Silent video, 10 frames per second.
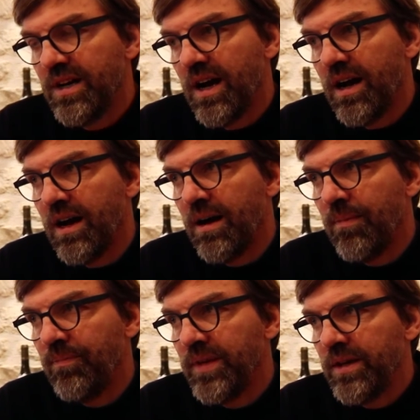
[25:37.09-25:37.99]

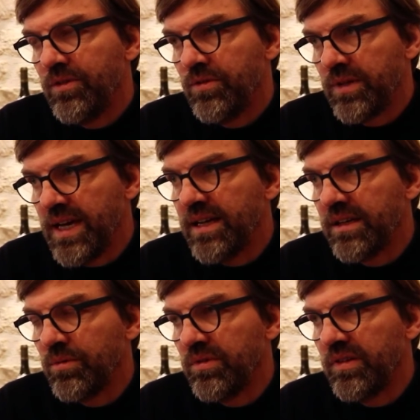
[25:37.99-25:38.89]
Mm-hmm. To get,
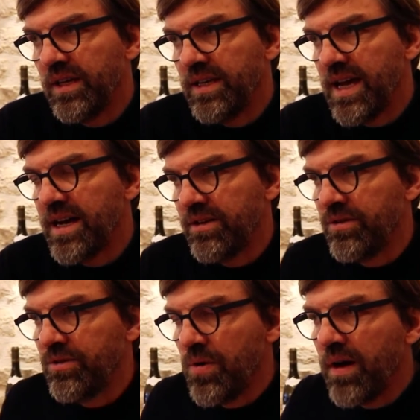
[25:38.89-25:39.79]
I would say, yeah,
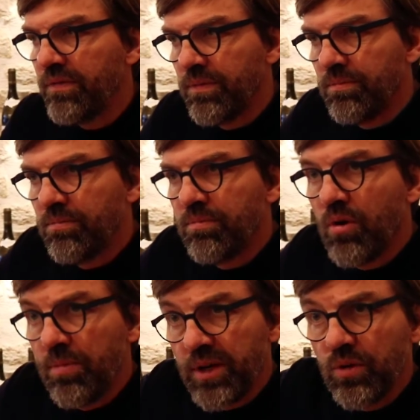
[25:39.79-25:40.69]
you have
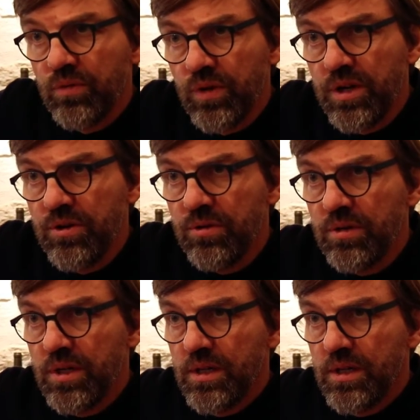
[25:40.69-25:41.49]
Premier Cru Voligno,